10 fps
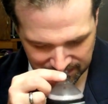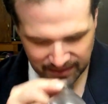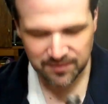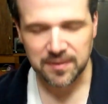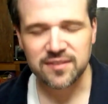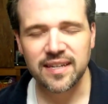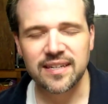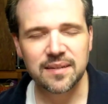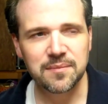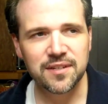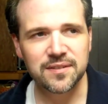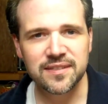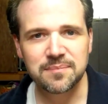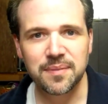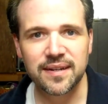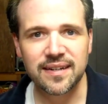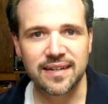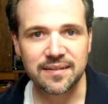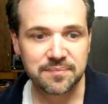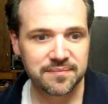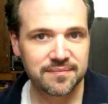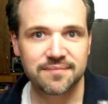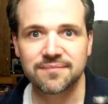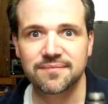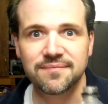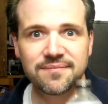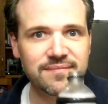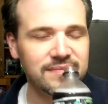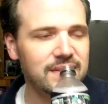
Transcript: Smells like chemicals and berry. Mmm.